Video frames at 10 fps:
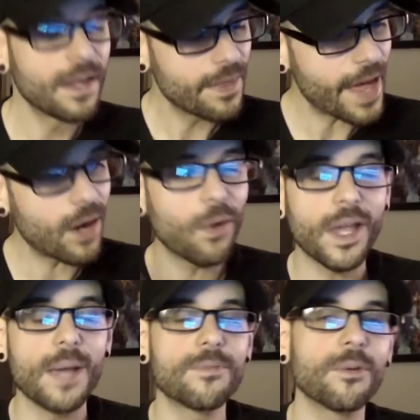That all
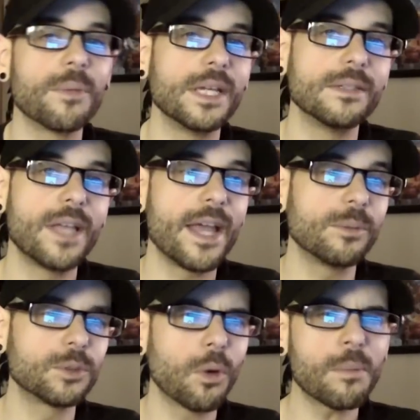came from me, and it
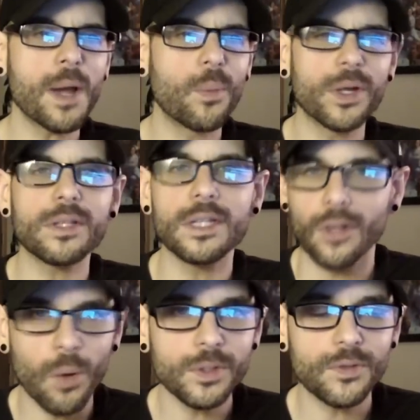was one of my weirdly
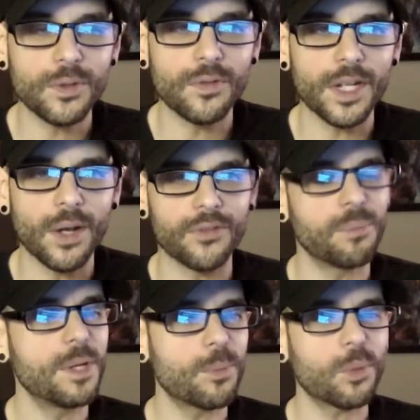lowest viewed videos,
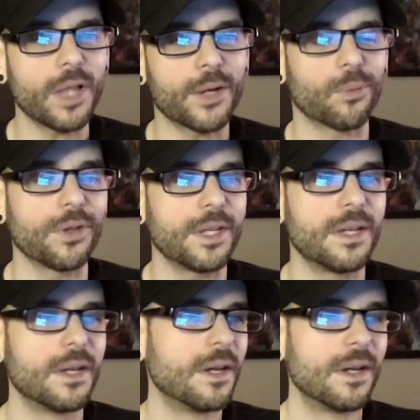and people were like, really,
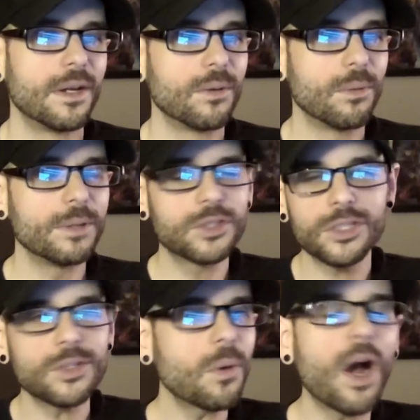it was
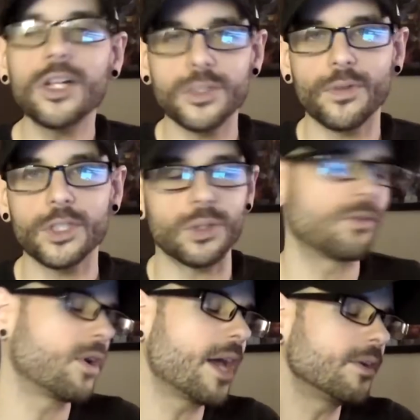just so controversial
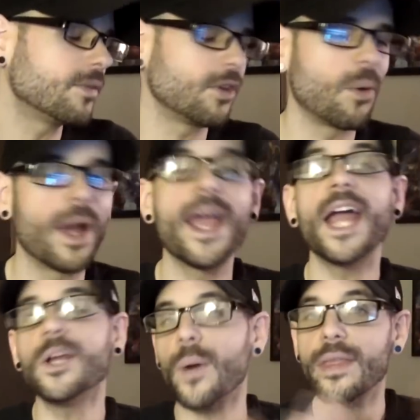for I don't even know why.
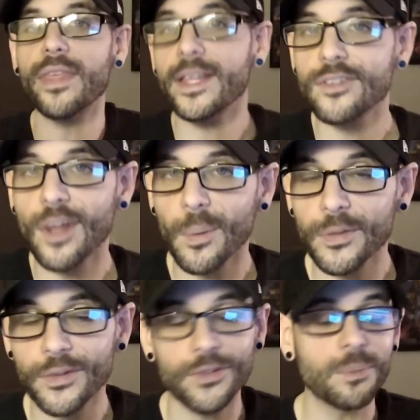Anyway, that's not what
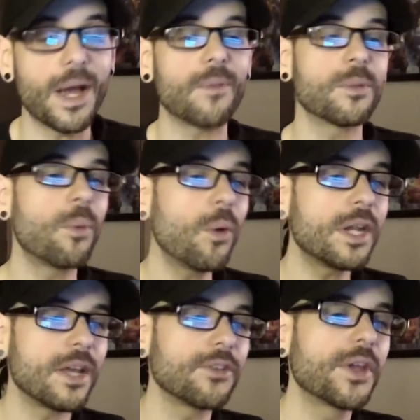this is about. The
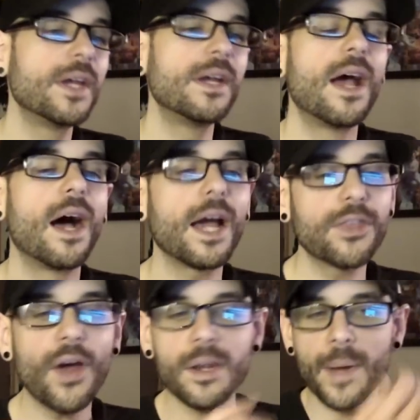point is, I
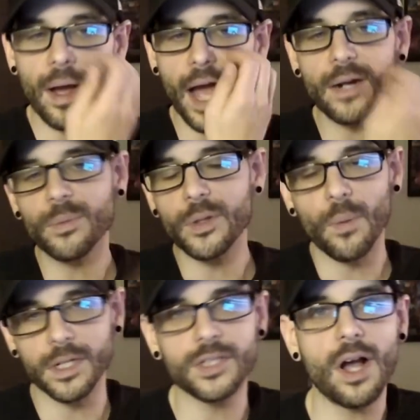thought about, I don't really
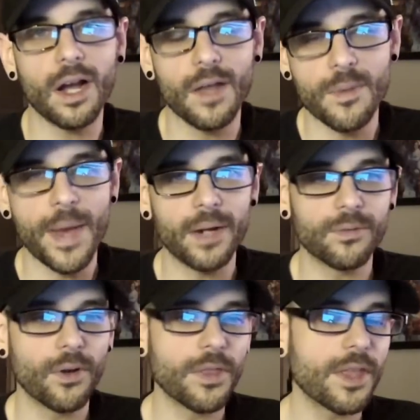want to talk on the
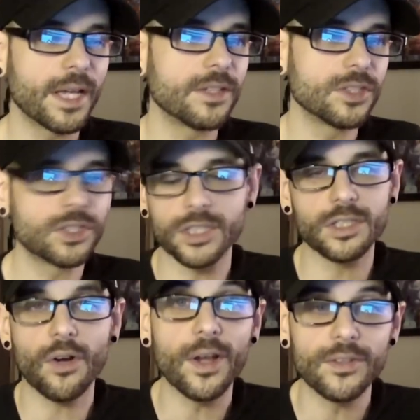Battlefront thing because it's just
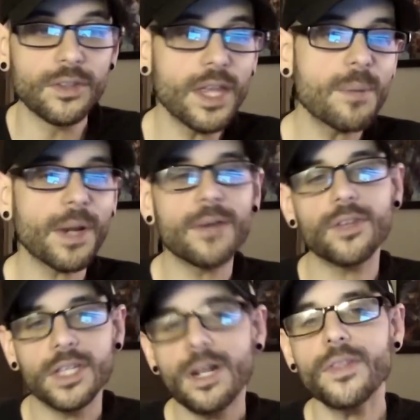a crazy thing, but I was
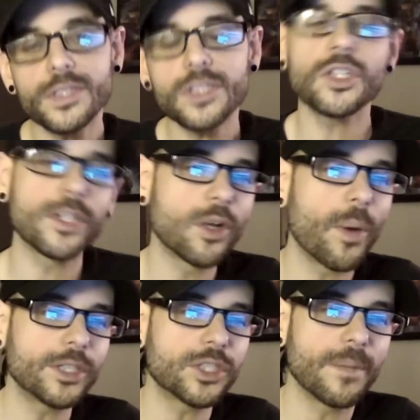like, you know, this is a good
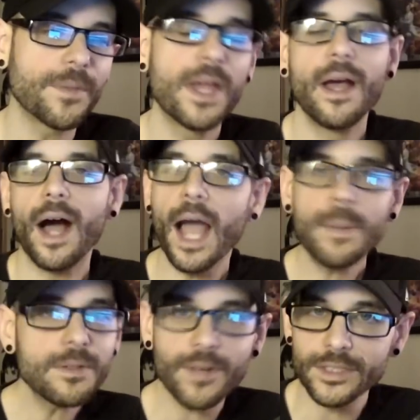question.
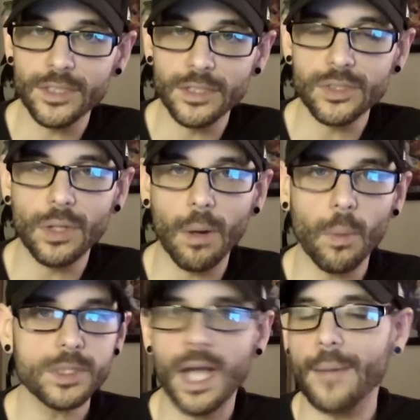I'm invested in Star
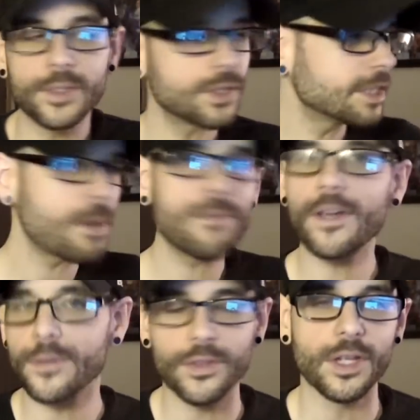Wars. Obviously,
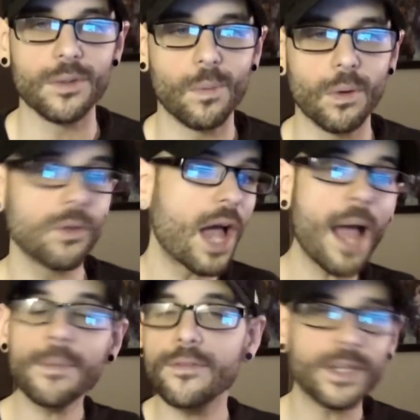favorite thing in the world.
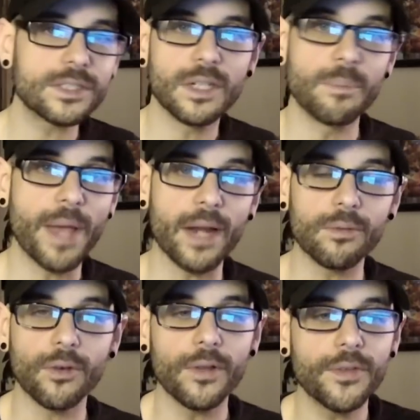I'm invested in
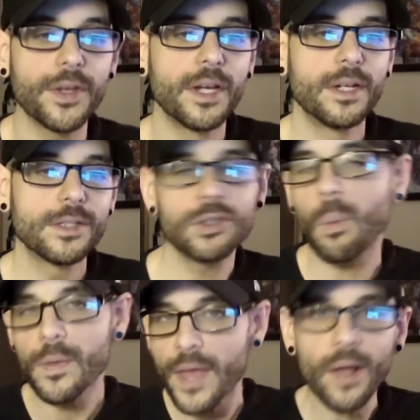Battlefront. So
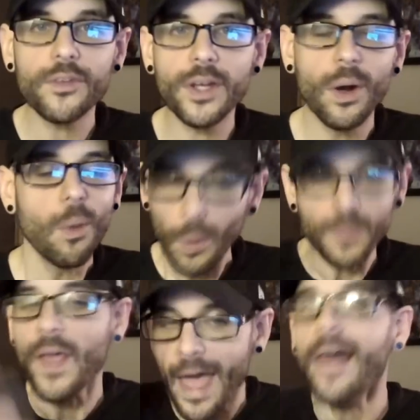what the hell's gonna, what
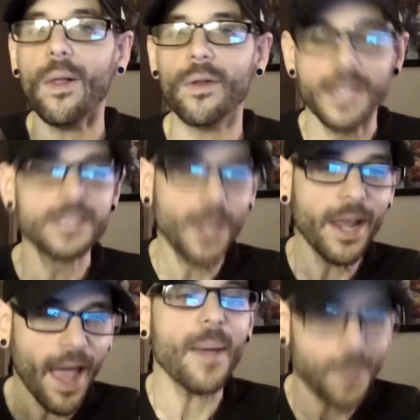the hell is going to
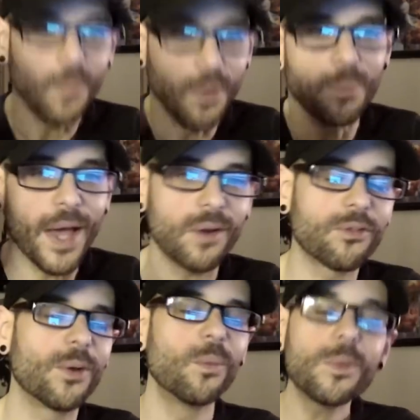happen with
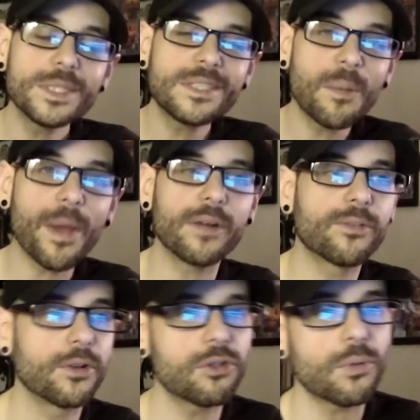Battlefront? Will we see a
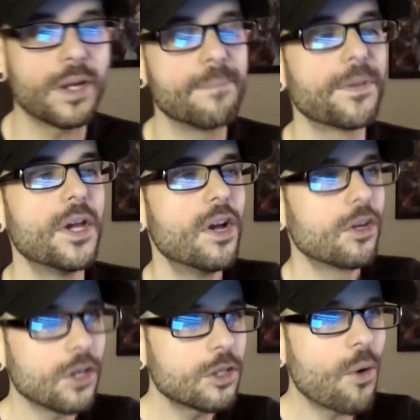Battlefront three?
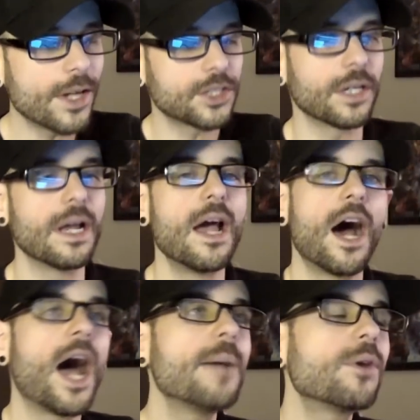Good question.
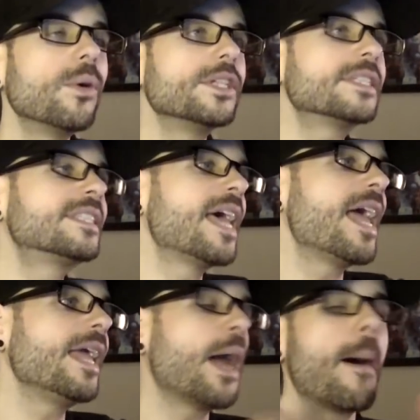I'm going to
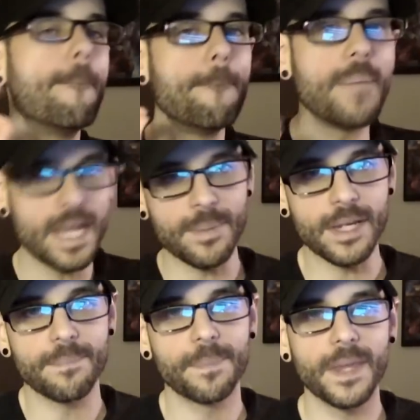say
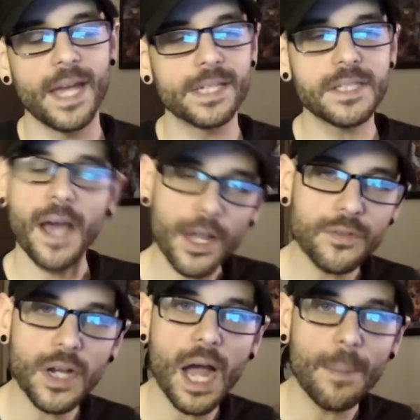maybe. And it's kind of
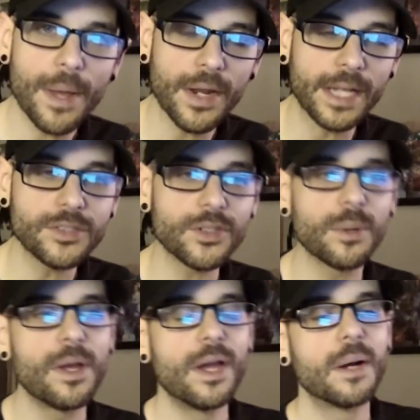a cop-out
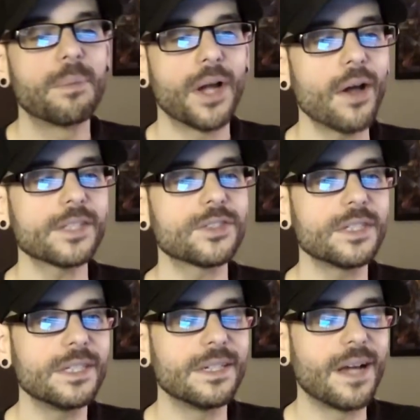answer, but
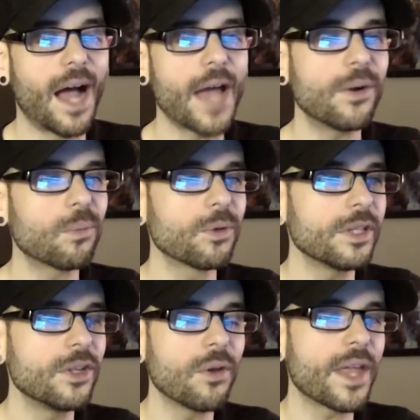honestly, I don't
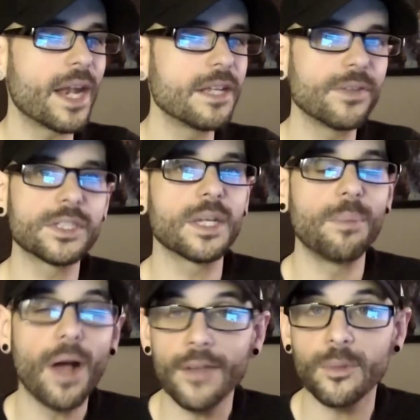really know that any of us can
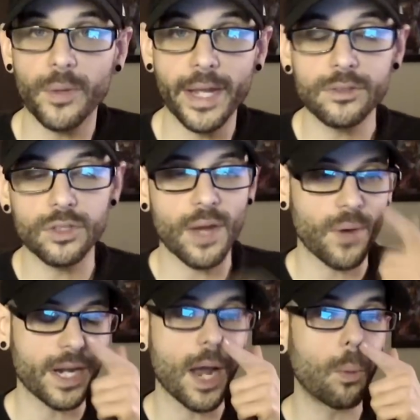possibly answer that
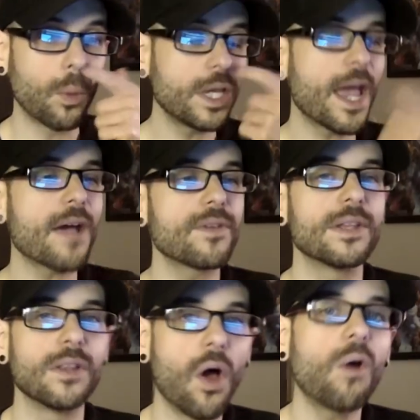right now. We have a
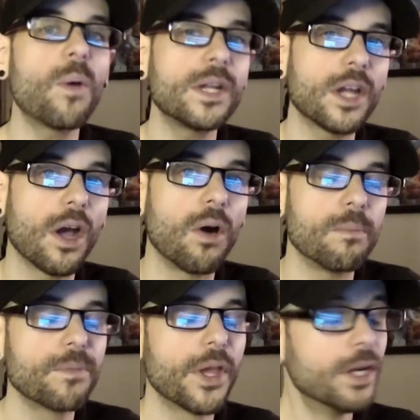long way to
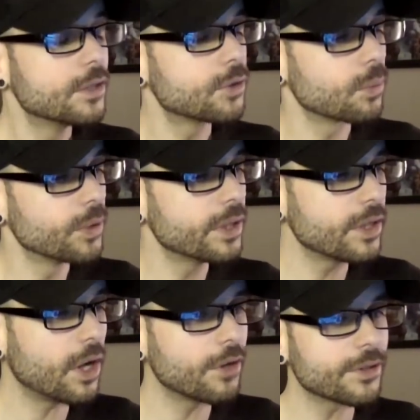go to
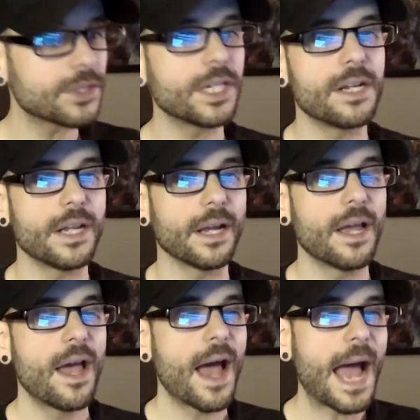really understanding
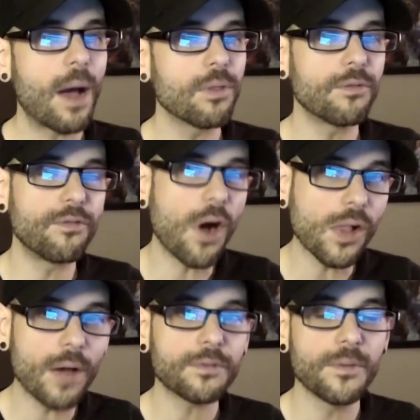how the
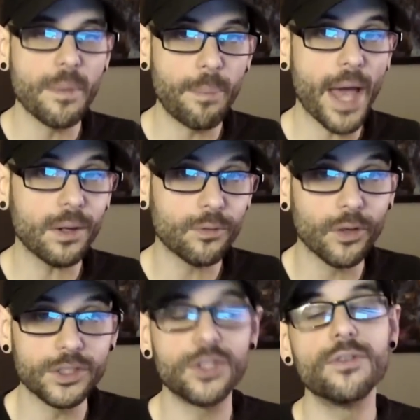fallout from the
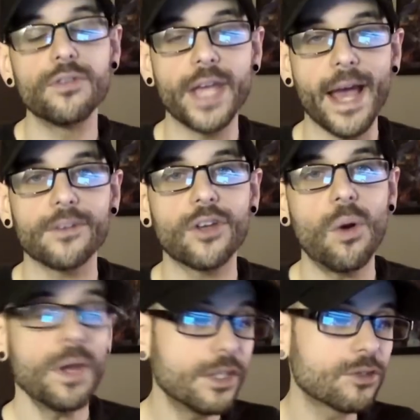Battlefront two
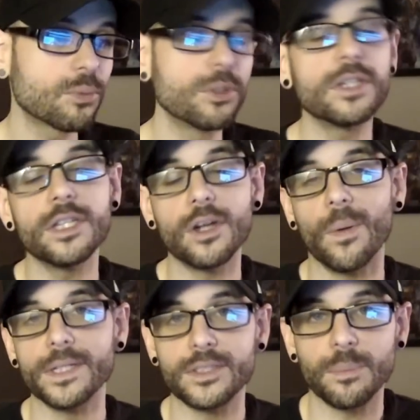fiasco is really
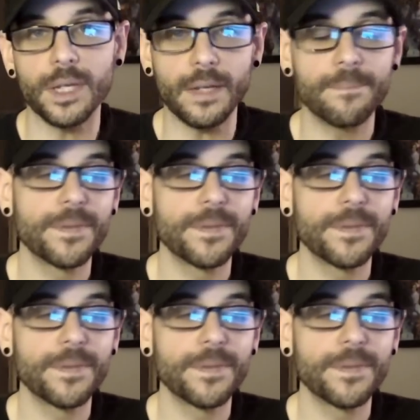going to be.